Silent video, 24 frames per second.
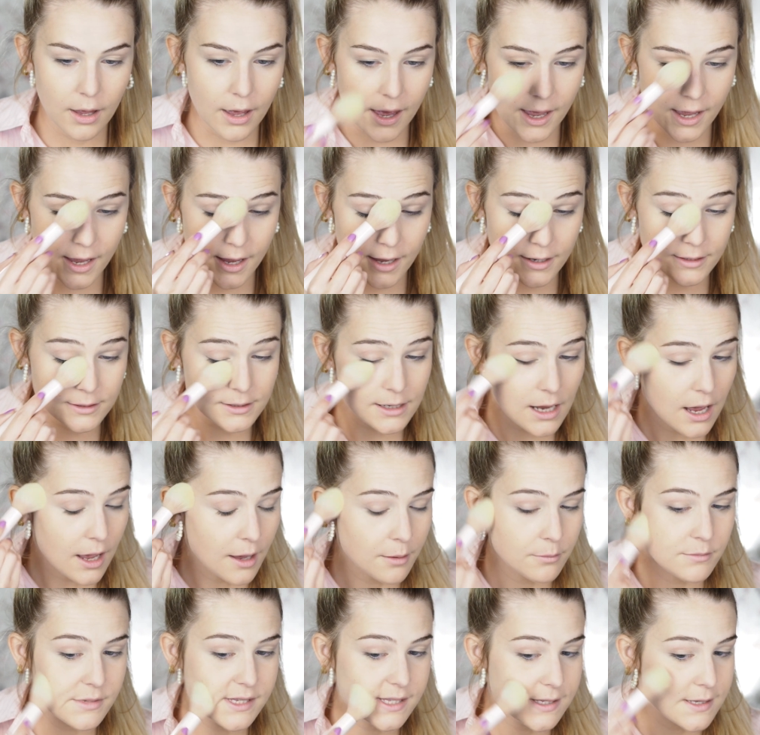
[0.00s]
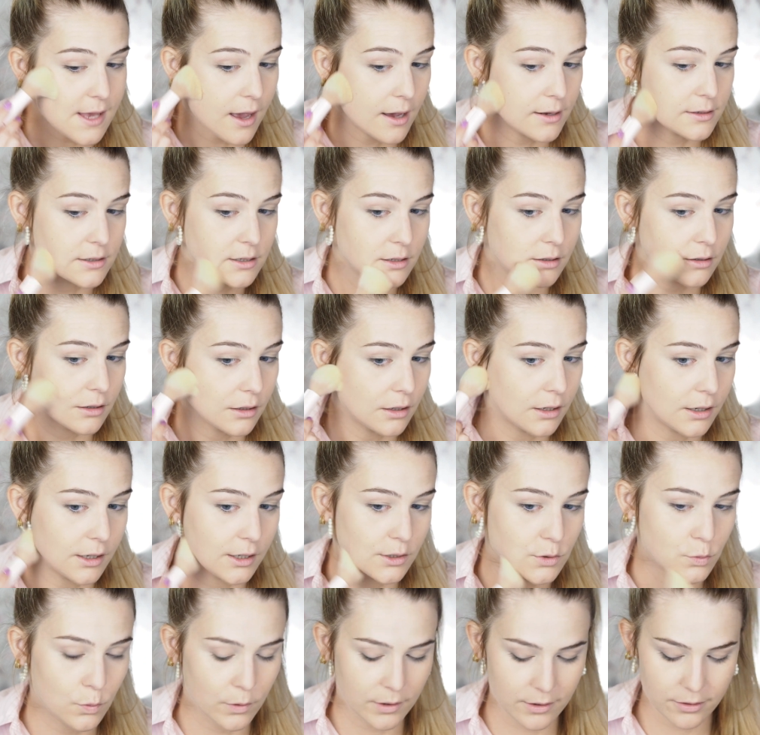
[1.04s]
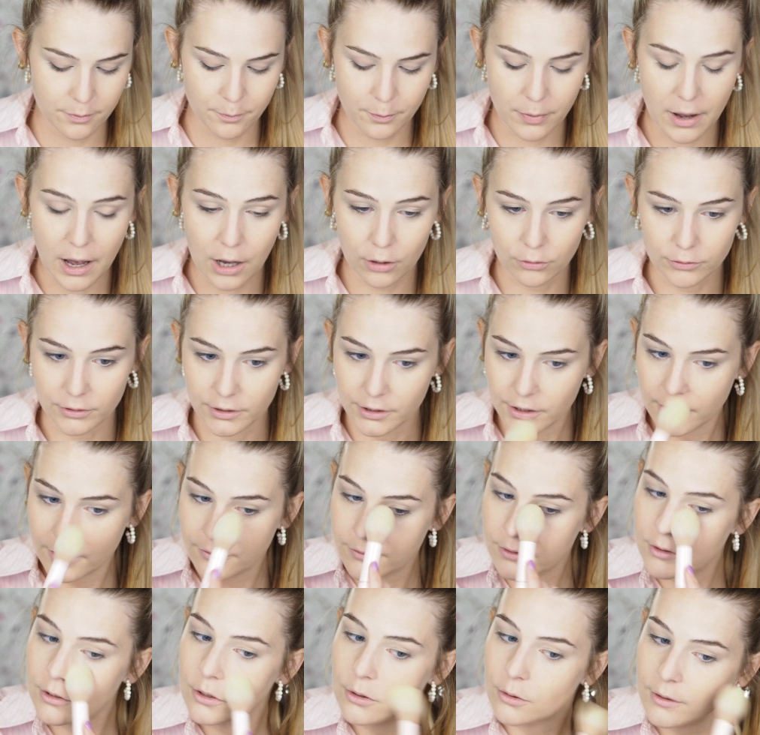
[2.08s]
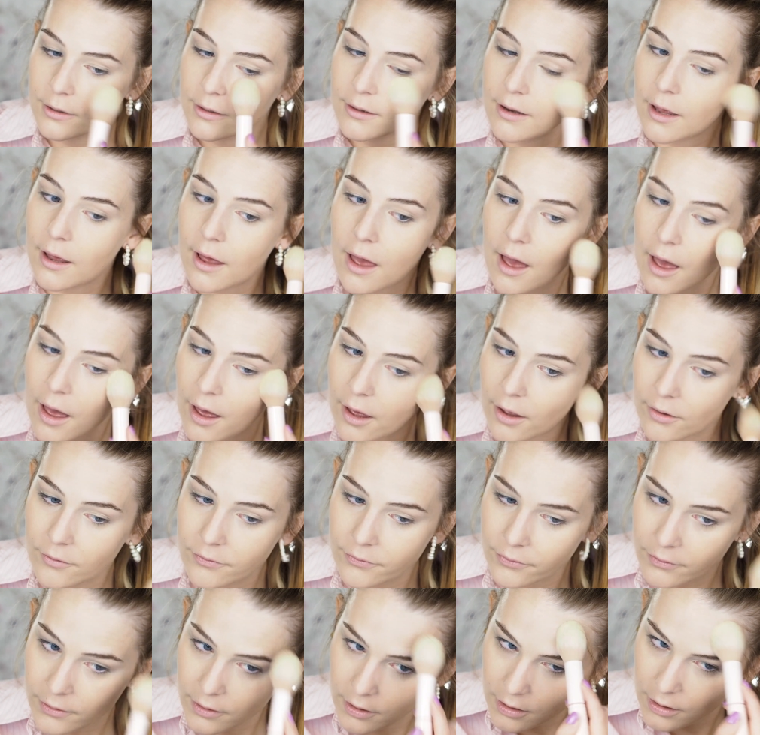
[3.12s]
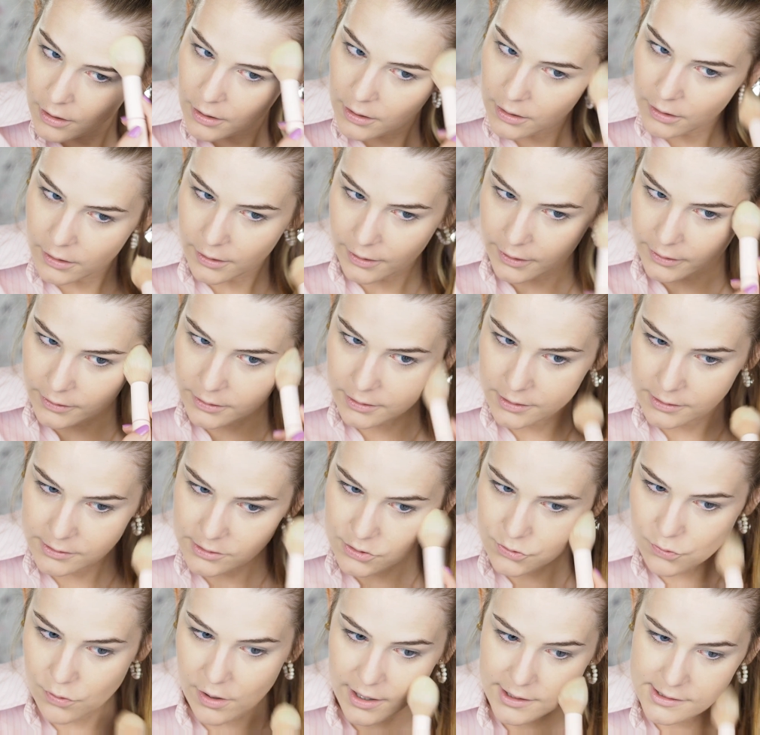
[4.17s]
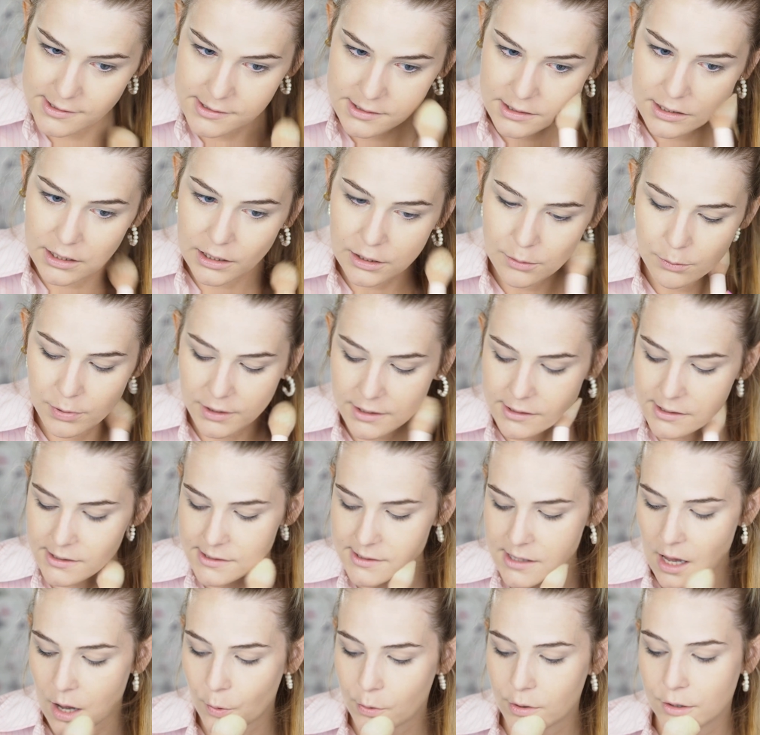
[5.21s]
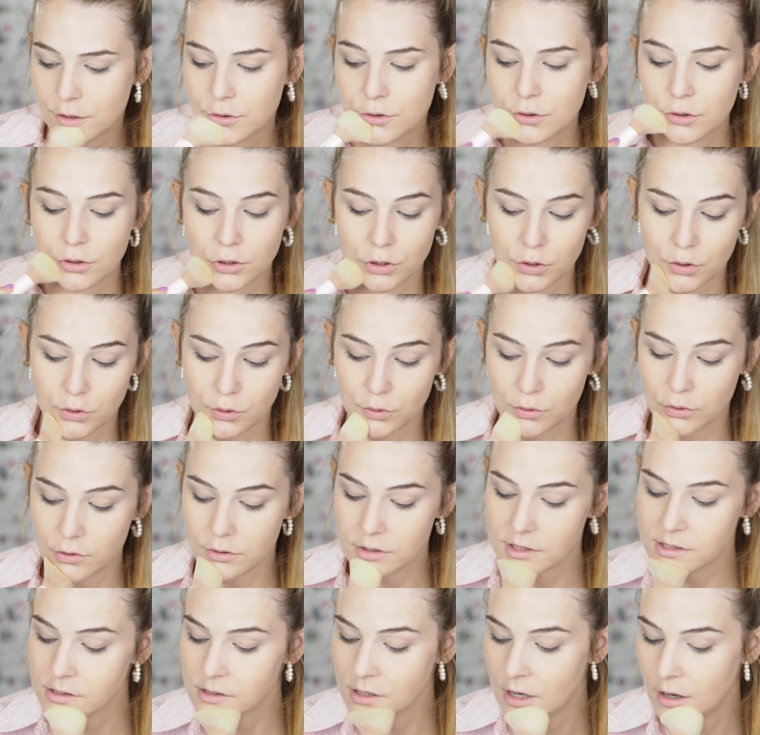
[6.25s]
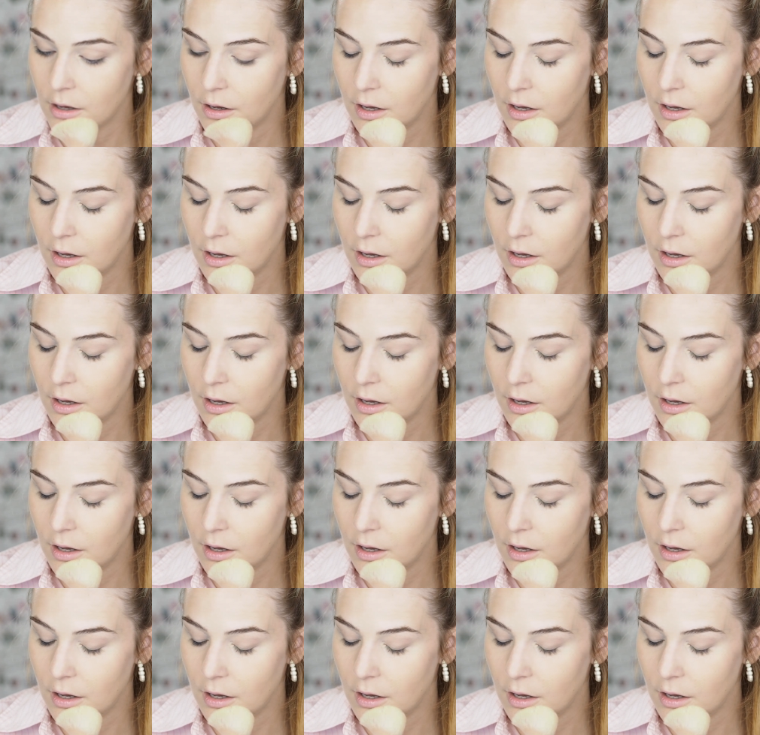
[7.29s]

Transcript: And I'm setting it with powder, even though that I have like dry skin, because I want to use